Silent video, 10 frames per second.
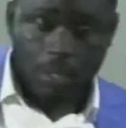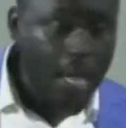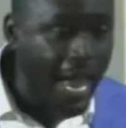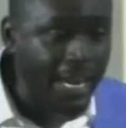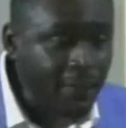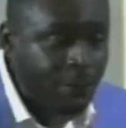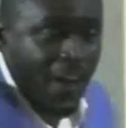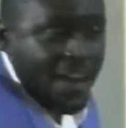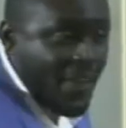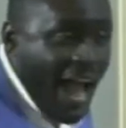and in
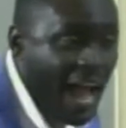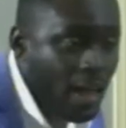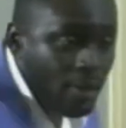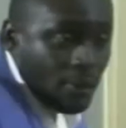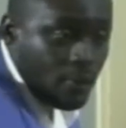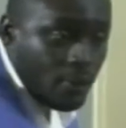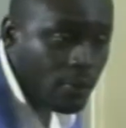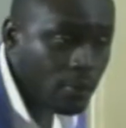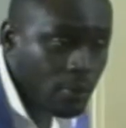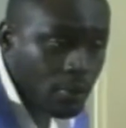favor,
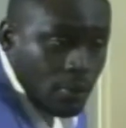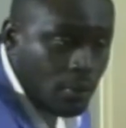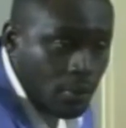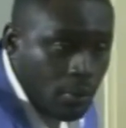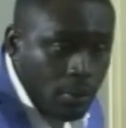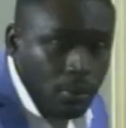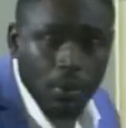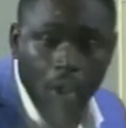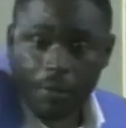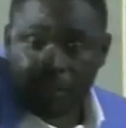
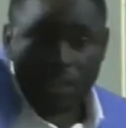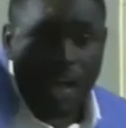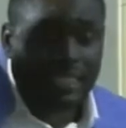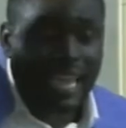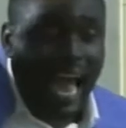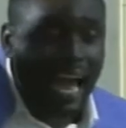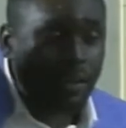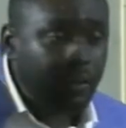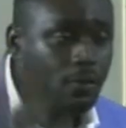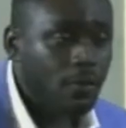horizontal,
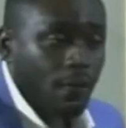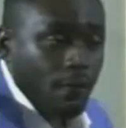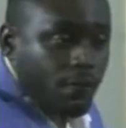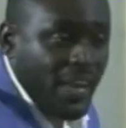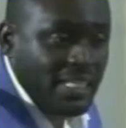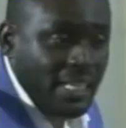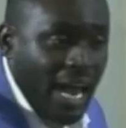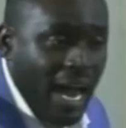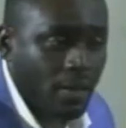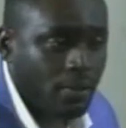
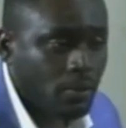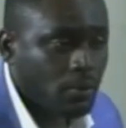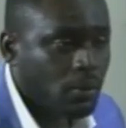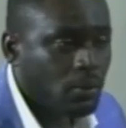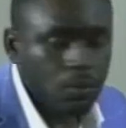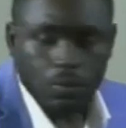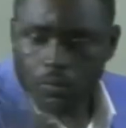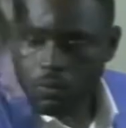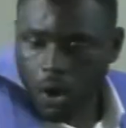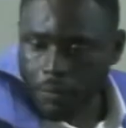vertical.
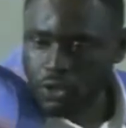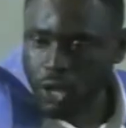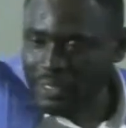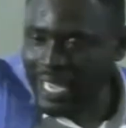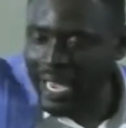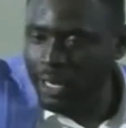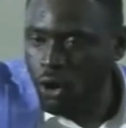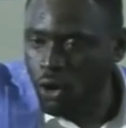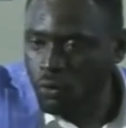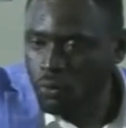Horizontal
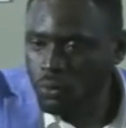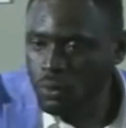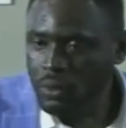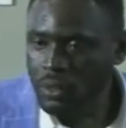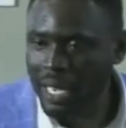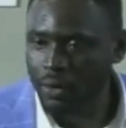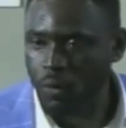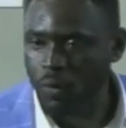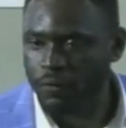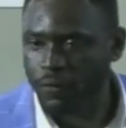alone
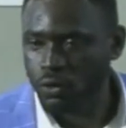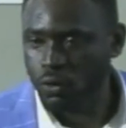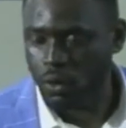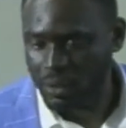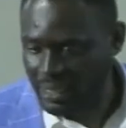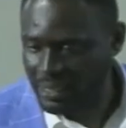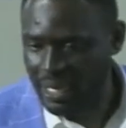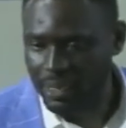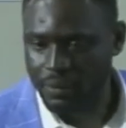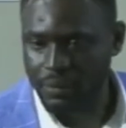cannot work for you on this
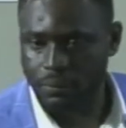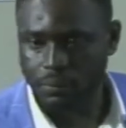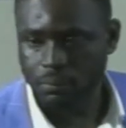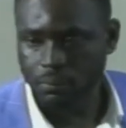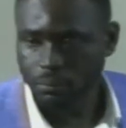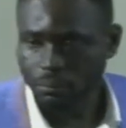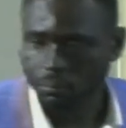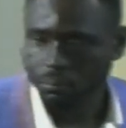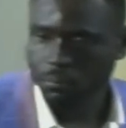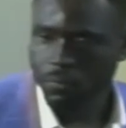earth.
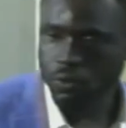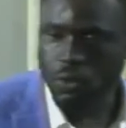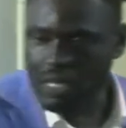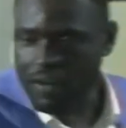You need a